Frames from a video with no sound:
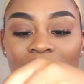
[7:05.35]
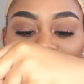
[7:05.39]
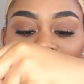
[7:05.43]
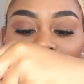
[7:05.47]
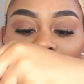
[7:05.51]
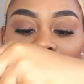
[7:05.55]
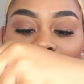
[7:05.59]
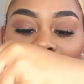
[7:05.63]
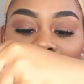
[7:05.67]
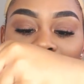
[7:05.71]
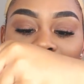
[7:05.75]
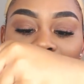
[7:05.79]
You
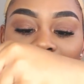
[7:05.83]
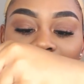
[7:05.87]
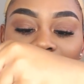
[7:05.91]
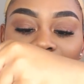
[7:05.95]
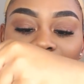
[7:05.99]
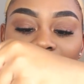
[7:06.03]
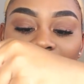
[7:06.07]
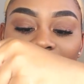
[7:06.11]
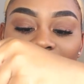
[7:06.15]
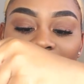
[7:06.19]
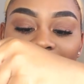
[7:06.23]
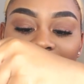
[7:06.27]
know, I love
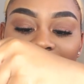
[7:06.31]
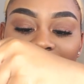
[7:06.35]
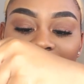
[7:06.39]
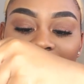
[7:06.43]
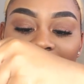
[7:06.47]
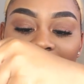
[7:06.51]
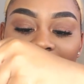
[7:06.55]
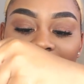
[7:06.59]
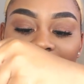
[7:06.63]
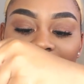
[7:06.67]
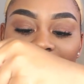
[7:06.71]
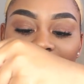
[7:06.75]
the fact
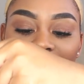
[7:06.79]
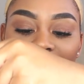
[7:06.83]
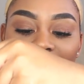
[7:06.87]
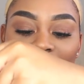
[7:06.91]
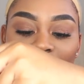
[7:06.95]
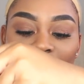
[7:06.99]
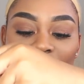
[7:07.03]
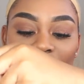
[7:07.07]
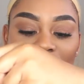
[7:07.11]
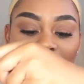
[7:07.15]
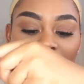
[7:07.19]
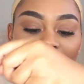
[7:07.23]
that I can
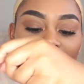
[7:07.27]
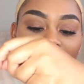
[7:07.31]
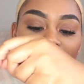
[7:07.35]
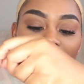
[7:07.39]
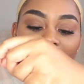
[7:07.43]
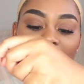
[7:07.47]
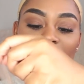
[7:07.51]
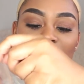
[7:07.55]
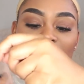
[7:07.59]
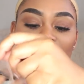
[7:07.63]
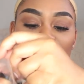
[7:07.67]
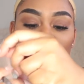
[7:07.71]
come on
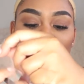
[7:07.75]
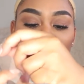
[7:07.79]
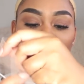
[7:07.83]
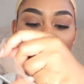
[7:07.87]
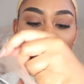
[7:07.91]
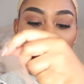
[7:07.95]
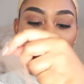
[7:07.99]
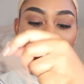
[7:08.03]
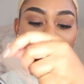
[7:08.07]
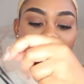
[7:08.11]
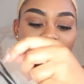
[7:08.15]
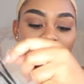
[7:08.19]
here and just be
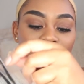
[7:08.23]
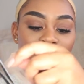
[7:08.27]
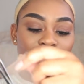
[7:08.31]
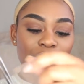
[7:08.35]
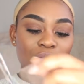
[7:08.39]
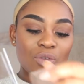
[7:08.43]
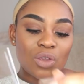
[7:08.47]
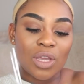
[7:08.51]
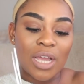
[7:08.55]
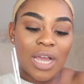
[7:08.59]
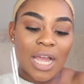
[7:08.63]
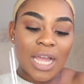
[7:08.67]
myself
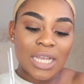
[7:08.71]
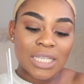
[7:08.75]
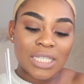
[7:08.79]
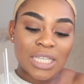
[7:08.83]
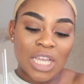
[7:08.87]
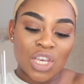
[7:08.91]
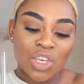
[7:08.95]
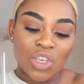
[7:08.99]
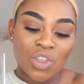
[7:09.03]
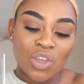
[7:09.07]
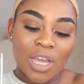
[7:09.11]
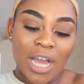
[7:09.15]
with you guys,
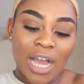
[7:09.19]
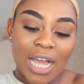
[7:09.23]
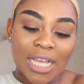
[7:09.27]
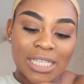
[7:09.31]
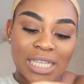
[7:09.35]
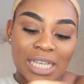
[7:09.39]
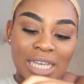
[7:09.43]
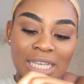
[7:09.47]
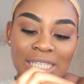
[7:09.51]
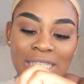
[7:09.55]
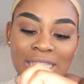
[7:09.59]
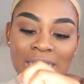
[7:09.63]
and you
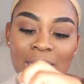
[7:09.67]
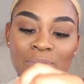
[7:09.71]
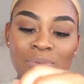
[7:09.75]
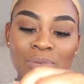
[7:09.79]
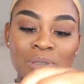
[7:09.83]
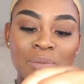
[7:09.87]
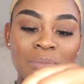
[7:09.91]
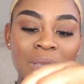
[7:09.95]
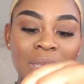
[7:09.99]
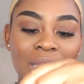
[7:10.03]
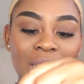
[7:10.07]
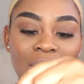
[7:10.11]
guys
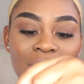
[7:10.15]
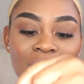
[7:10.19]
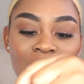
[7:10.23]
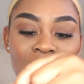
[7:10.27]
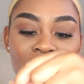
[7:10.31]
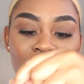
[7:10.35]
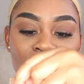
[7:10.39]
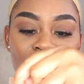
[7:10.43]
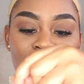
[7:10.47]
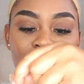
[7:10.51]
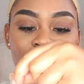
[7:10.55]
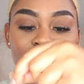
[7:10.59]
accept me
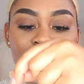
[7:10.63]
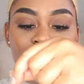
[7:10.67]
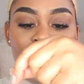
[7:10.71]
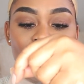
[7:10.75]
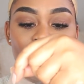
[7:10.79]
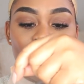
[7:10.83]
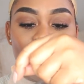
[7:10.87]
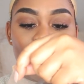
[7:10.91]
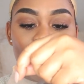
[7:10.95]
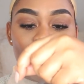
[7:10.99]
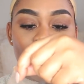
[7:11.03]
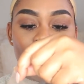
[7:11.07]

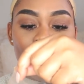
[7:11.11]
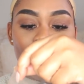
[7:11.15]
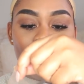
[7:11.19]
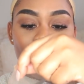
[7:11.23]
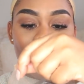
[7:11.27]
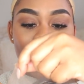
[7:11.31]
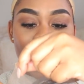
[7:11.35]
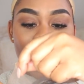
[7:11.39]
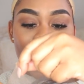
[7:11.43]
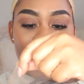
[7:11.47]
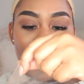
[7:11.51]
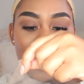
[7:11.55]
for
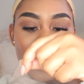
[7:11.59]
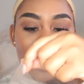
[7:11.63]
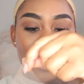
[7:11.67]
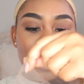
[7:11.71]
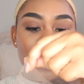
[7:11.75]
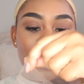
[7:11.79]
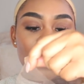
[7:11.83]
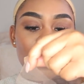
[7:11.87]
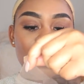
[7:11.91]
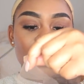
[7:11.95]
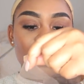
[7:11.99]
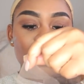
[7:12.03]
my
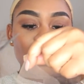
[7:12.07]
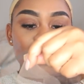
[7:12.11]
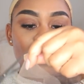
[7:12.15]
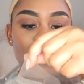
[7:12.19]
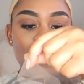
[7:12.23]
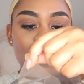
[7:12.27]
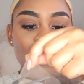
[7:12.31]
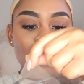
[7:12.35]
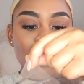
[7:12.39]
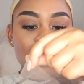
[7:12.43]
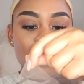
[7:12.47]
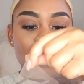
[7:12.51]

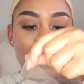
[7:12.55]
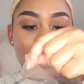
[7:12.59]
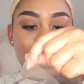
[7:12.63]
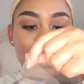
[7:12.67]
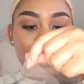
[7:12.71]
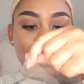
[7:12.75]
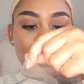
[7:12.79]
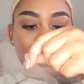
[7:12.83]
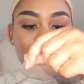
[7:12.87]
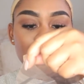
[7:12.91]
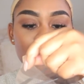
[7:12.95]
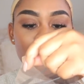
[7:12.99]

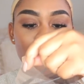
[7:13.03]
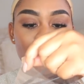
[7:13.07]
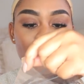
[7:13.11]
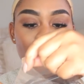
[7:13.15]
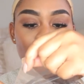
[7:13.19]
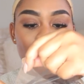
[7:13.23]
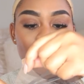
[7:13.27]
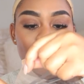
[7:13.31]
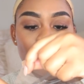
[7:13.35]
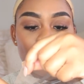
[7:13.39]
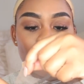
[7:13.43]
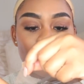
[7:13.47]

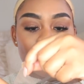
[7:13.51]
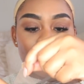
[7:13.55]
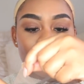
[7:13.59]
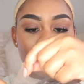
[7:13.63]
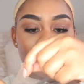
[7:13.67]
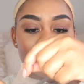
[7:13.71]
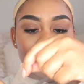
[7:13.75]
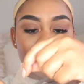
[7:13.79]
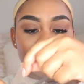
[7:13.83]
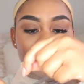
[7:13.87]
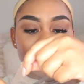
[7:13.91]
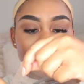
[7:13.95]
non-knowledgeable
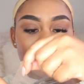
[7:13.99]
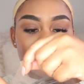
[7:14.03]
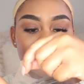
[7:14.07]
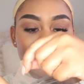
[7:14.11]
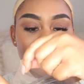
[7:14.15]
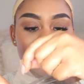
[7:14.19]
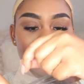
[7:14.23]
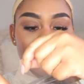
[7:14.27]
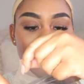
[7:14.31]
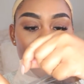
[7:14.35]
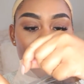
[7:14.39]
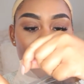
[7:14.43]

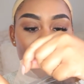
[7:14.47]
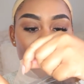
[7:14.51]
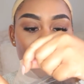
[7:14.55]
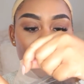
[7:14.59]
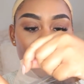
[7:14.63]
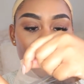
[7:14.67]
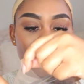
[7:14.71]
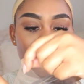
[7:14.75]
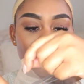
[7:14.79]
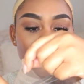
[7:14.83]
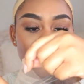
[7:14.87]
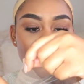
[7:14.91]

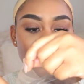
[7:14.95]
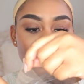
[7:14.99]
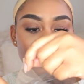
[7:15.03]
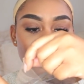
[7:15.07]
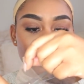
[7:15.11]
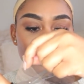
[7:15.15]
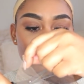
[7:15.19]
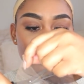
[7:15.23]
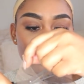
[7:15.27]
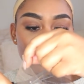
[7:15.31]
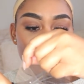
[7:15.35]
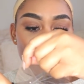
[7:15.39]
self, who is
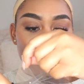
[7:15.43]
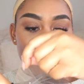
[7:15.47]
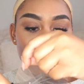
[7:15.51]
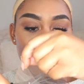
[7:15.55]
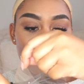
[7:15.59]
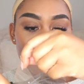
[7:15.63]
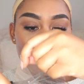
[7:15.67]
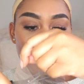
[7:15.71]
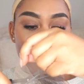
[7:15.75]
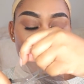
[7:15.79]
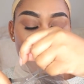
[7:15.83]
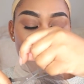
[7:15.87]
just not
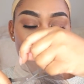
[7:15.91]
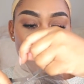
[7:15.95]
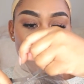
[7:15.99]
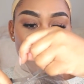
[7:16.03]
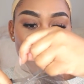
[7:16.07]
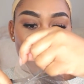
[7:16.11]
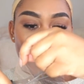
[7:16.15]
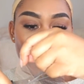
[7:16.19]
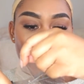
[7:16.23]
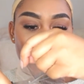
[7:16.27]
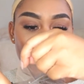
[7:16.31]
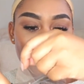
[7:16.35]
about
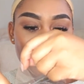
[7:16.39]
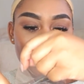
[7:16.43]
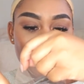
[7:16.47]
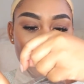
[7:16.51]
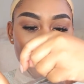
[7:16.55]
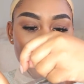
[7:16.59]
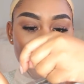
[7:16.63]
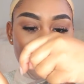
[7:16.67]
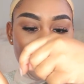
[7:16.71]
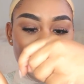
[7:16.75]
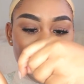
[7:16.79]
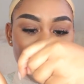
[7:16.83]
like
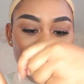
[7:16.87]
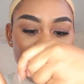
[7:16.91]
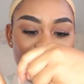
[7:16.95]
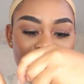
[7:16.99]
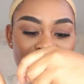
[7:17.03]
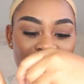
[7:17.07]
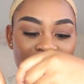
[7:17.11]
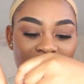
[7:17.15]
this.